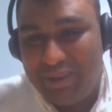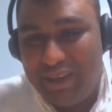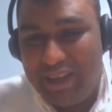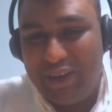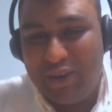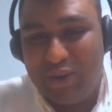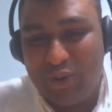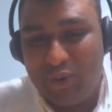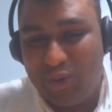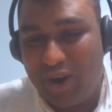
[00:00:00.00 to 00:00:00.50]

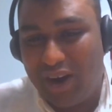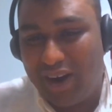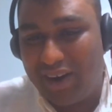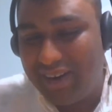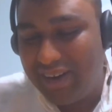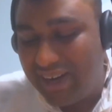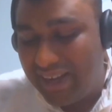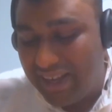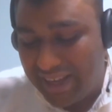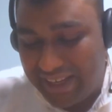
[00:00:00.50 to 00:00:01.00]
me who are
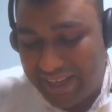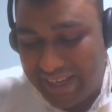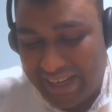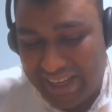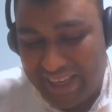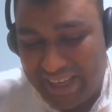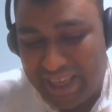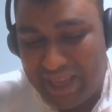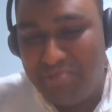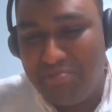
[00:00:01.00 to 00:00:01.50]

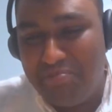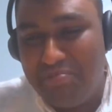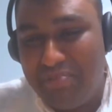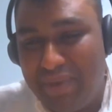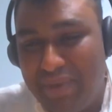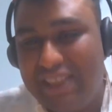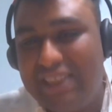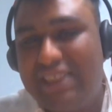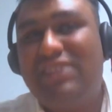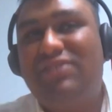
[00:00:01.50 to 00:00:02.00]
getting
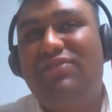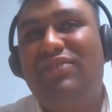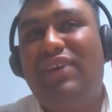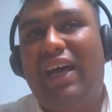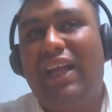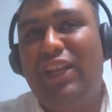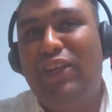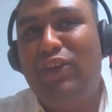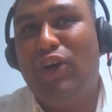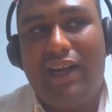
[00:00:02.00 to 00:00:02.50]
immense
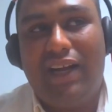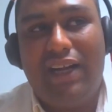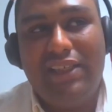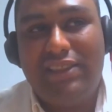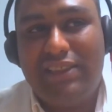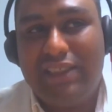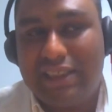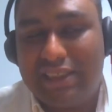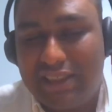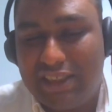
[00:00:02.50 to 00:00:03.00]
value,
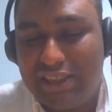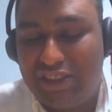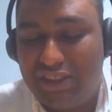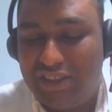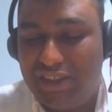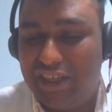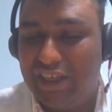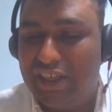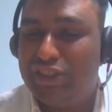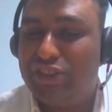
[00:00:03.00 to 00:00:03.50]
and just the
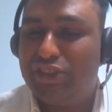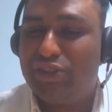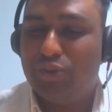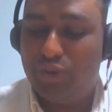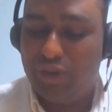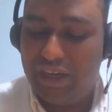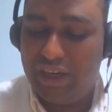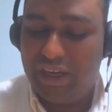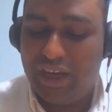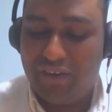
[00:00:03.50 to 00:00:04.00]
sheer
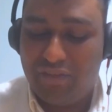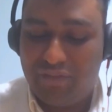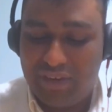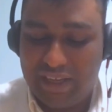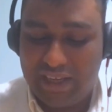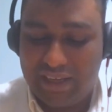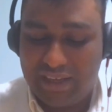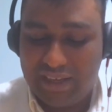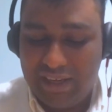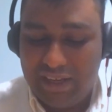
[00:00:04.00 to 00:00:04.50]
story of
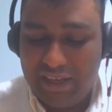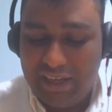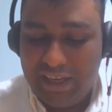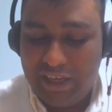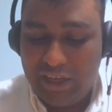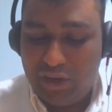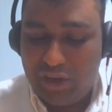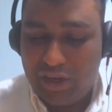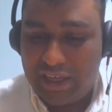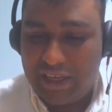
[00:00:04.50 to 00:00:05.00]
like,
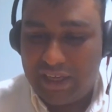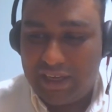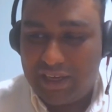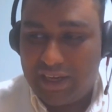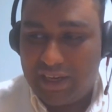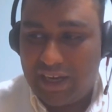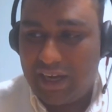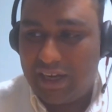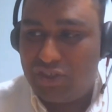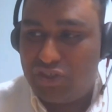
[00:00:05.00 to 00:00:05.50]
like
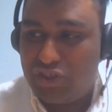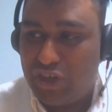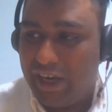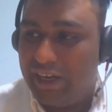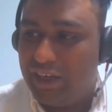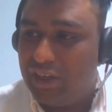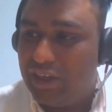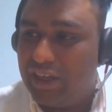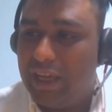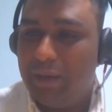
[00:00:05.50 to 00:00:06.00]

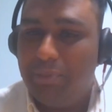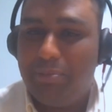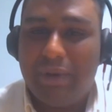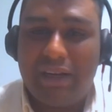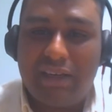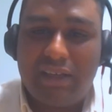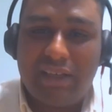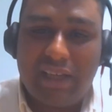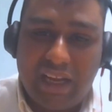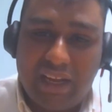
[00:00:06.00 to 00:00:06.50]
trying to keep
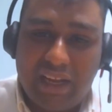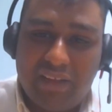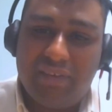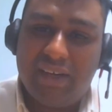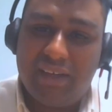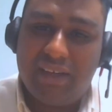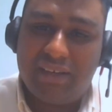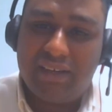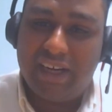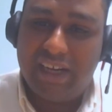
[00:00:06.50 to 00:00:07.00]
it
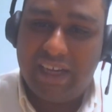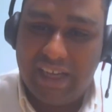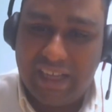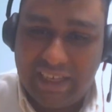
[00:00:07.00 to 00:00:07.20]
relevant, right?